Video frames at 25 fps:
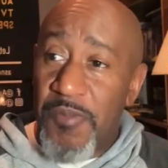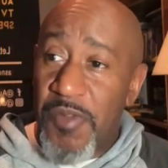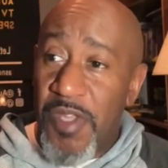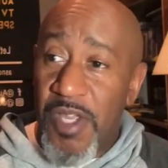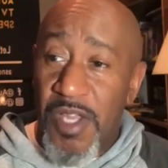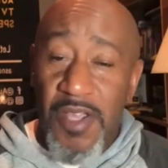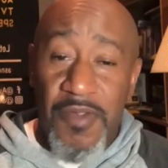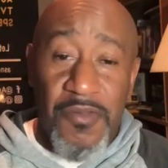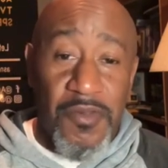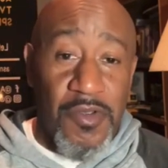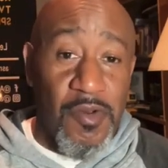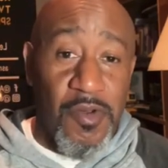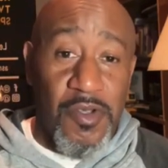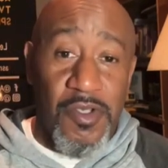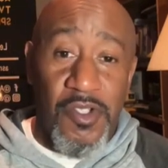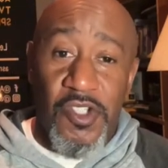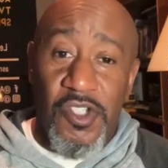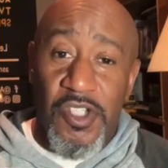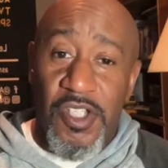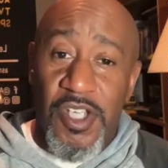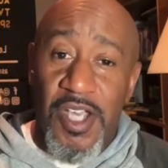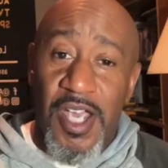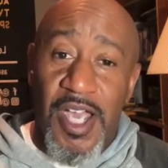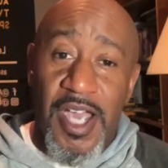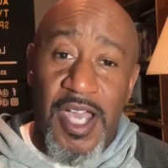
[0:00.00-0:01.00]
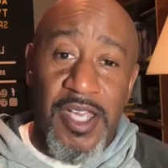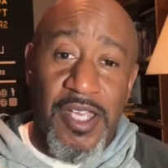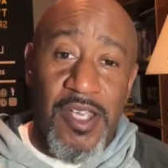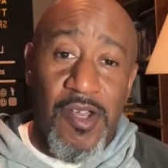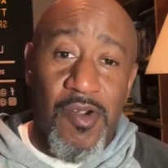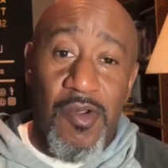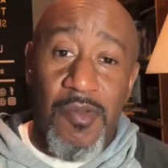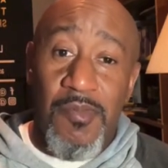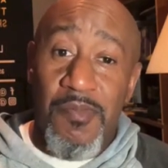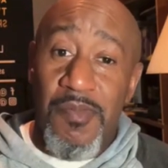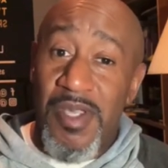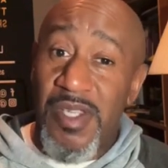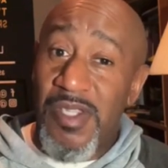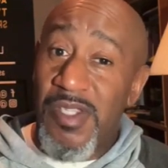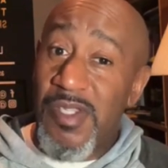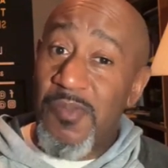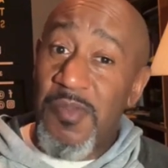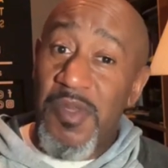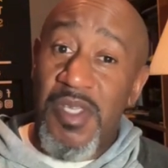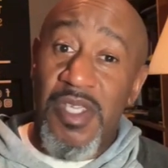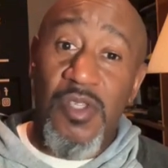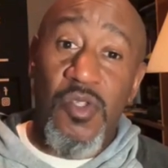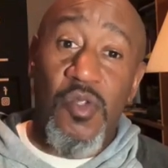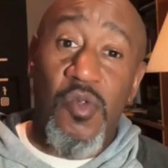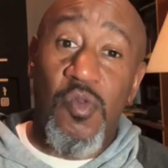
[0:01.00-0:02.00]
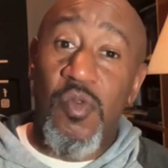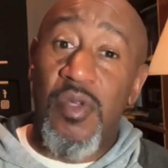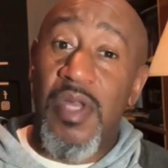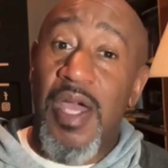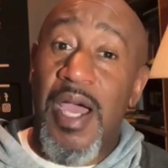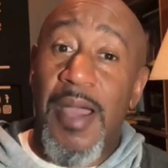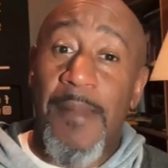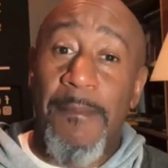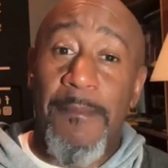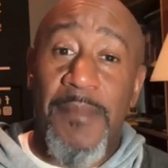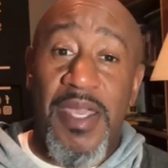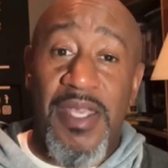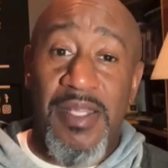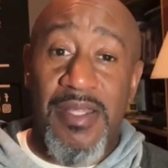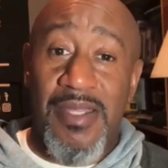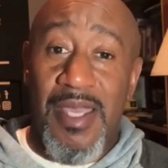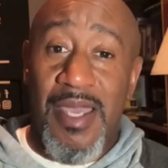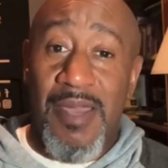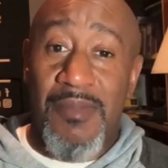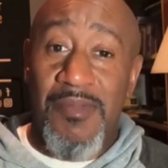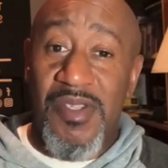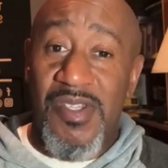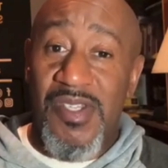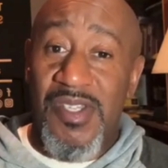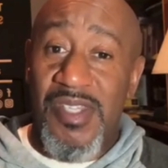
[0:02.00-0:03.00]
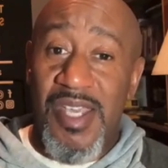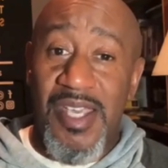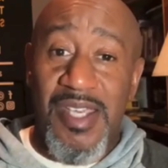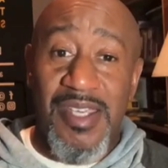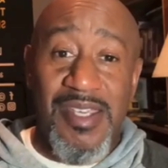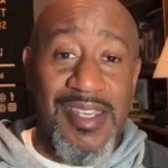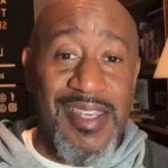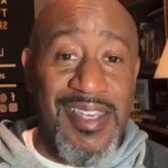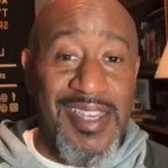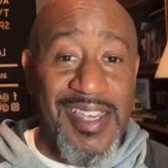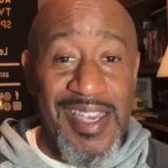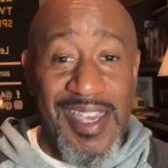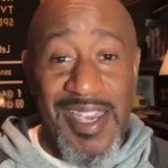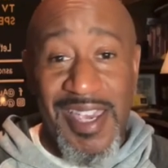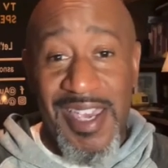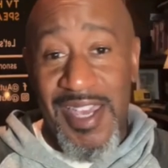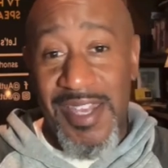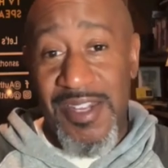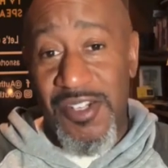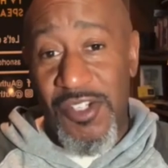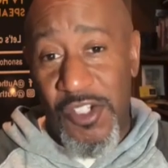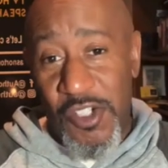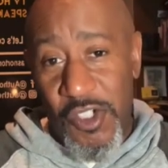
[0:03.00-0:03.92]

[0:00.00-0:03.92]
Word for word: Uh, if you're in Chicago and miss me, do not make that mistake again.